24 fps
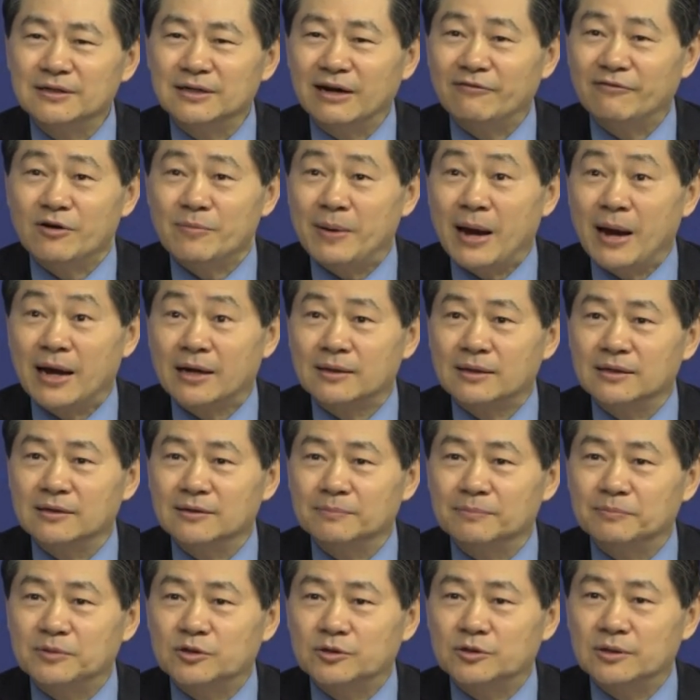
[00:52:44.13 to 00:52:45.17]
everybody
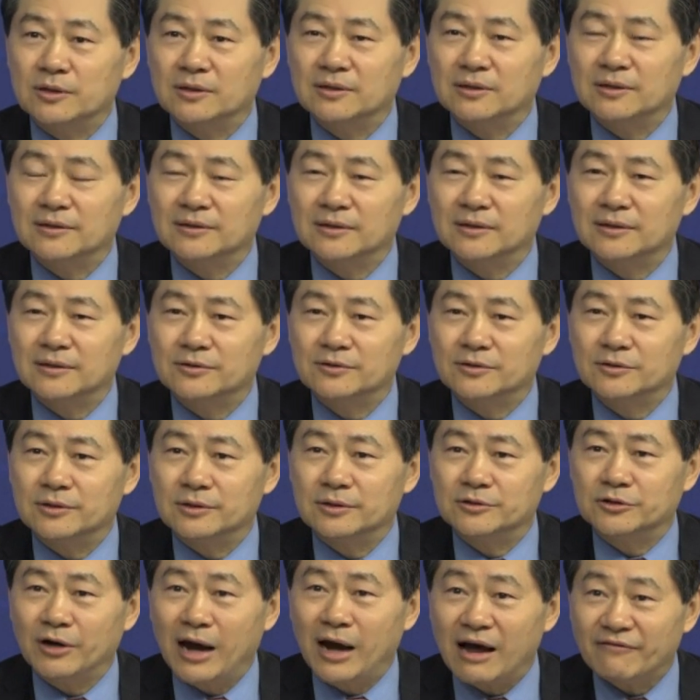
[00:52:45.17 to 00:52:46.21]

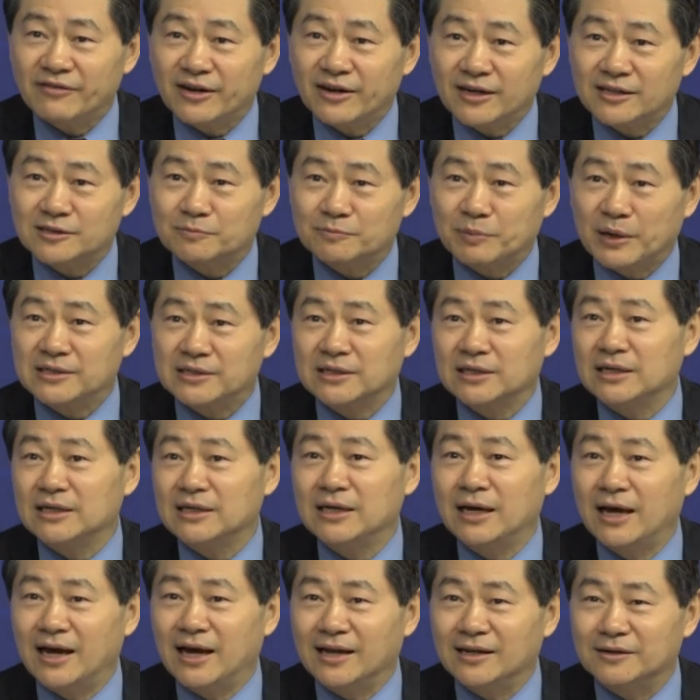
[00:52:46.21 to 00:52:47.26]
the traffic is
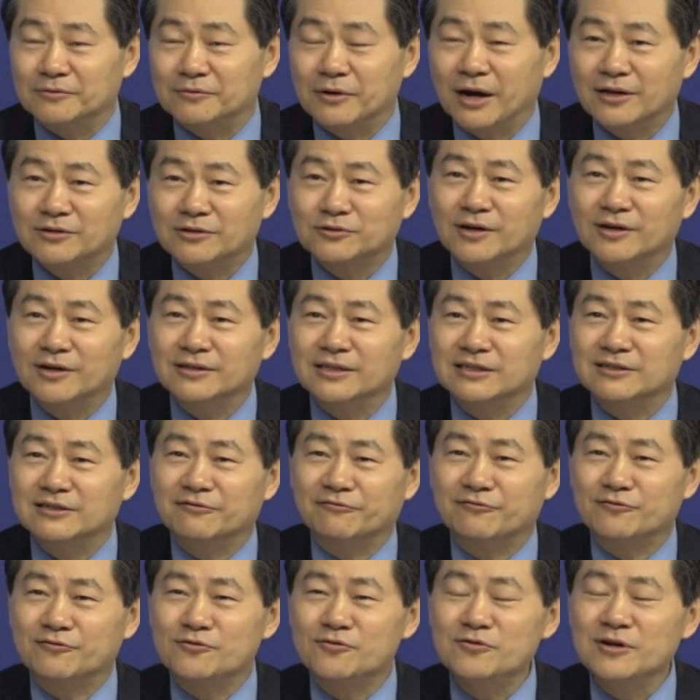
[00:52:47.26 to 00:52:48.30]
busy and the restaurant is
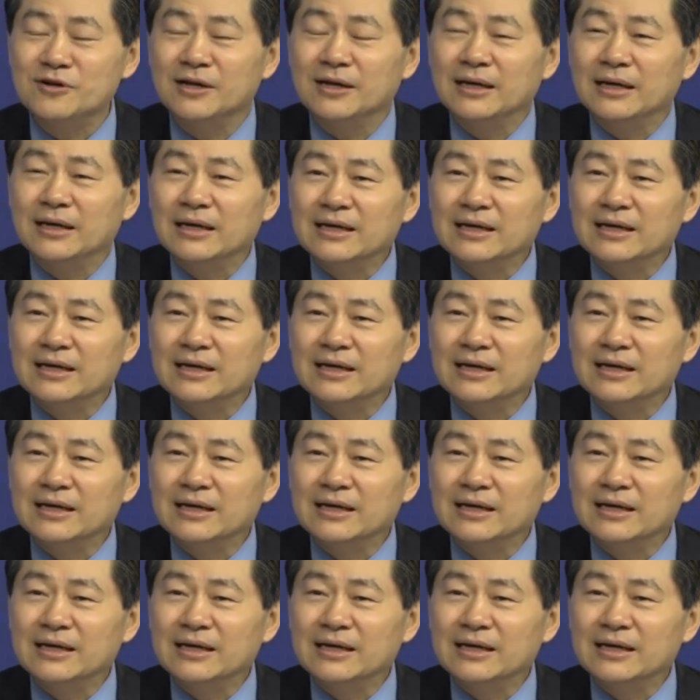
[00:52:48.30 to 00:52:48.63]
full.